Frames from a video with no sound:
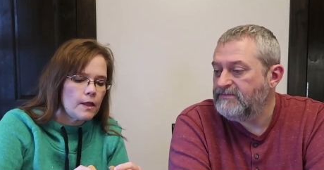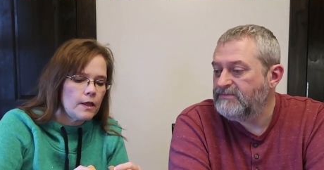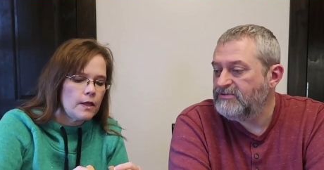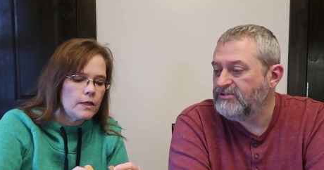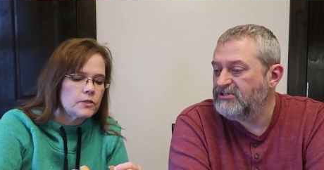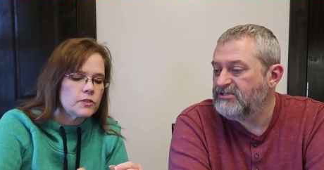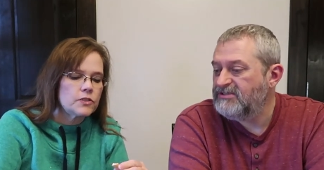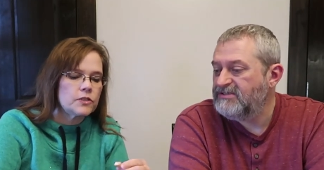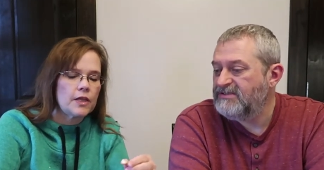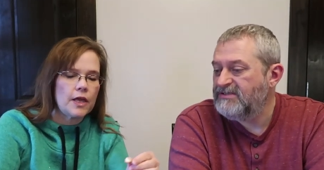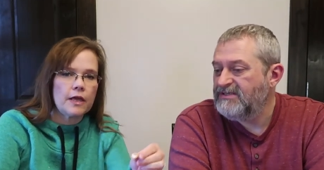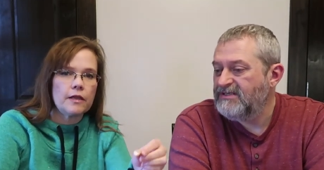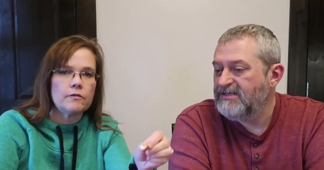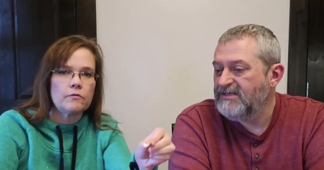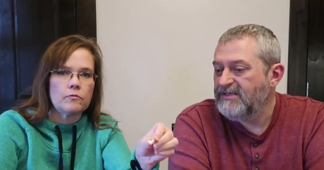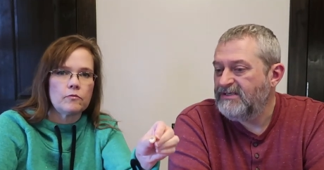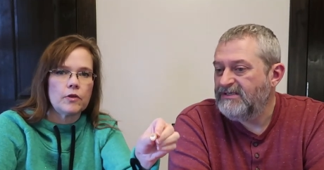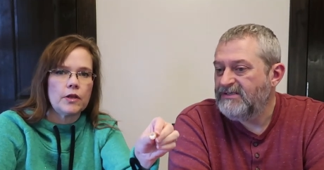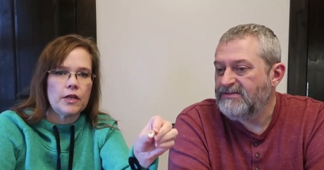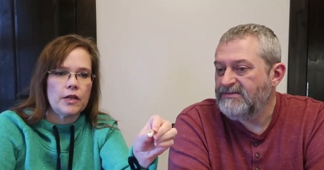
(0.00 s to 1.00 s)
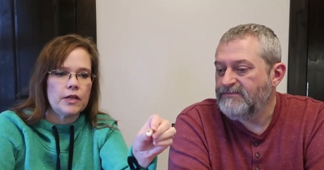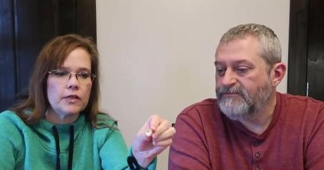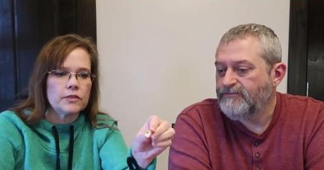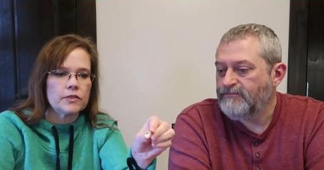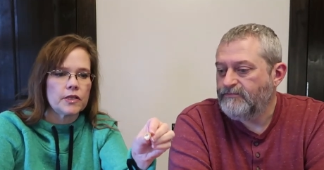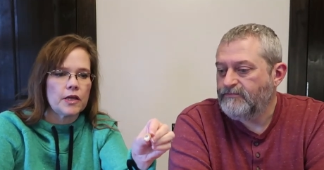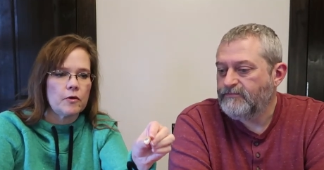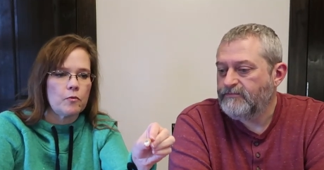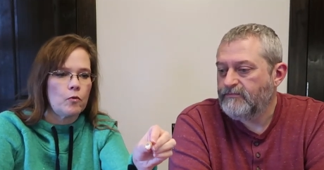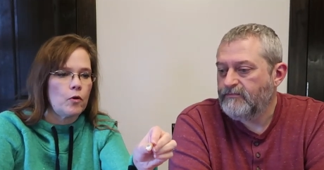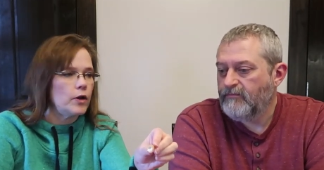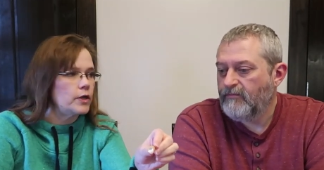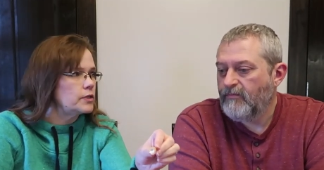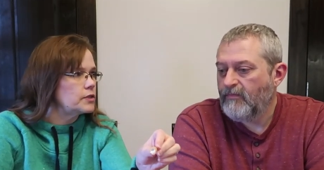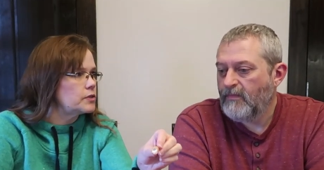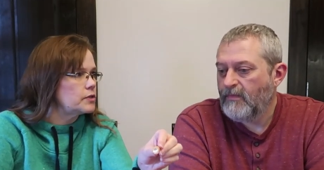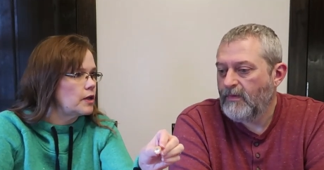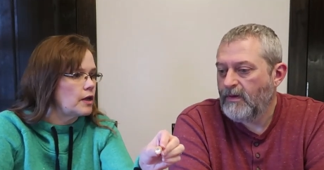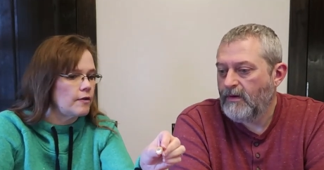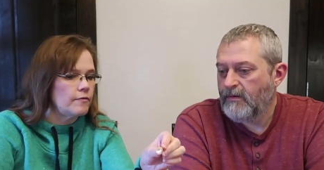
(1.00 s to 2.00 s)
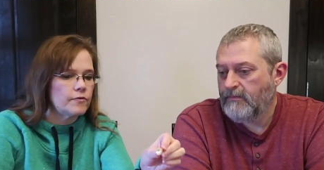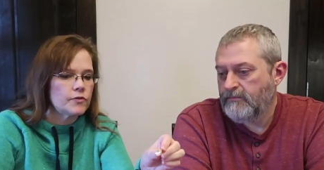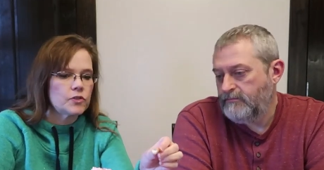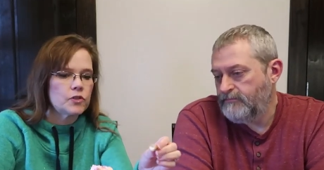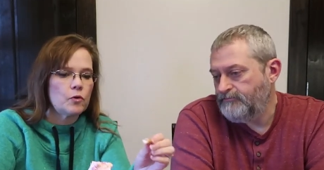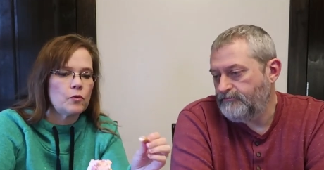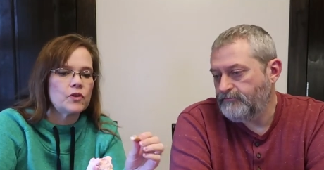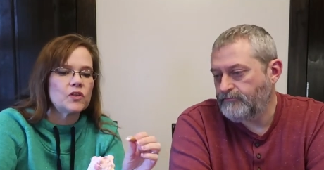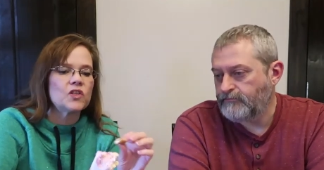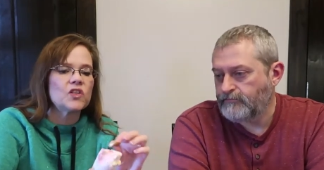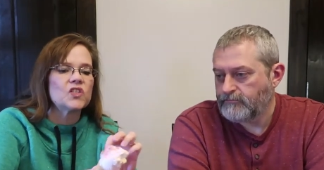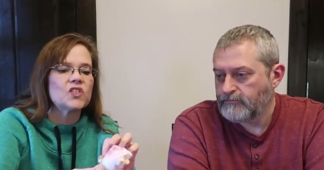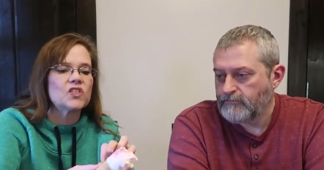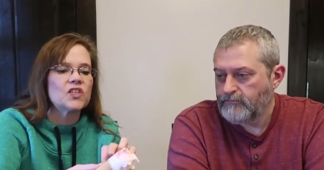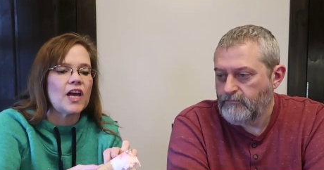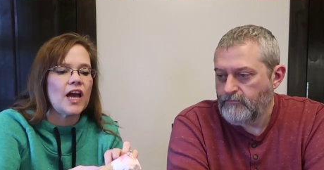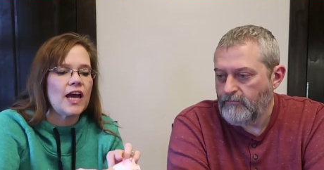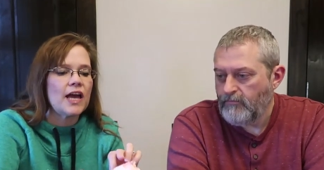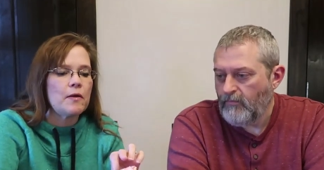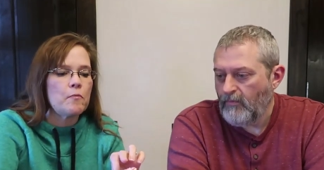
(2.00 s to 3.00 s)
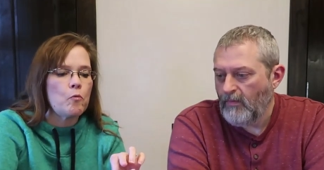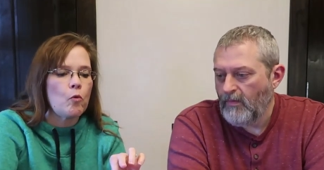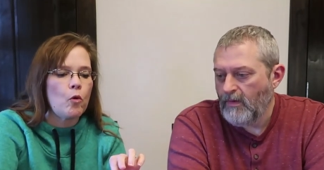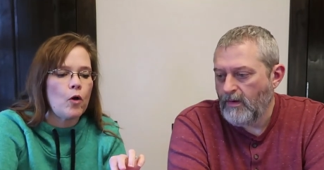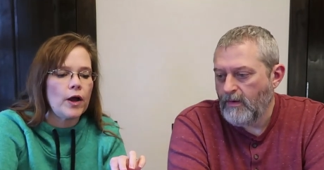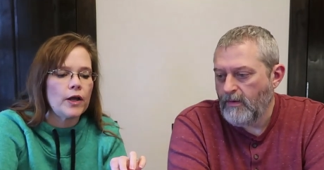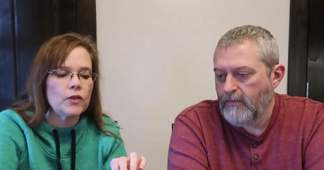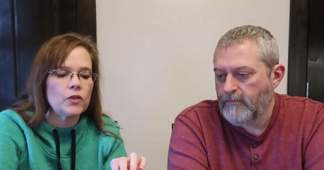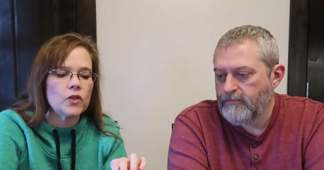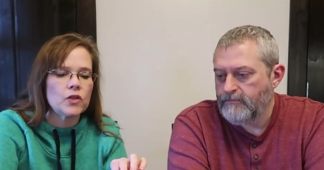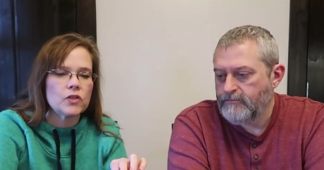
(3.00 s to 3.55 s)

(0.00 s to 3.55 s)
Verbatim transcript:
Speaker 1: It's that it is that white stuff. So with the same white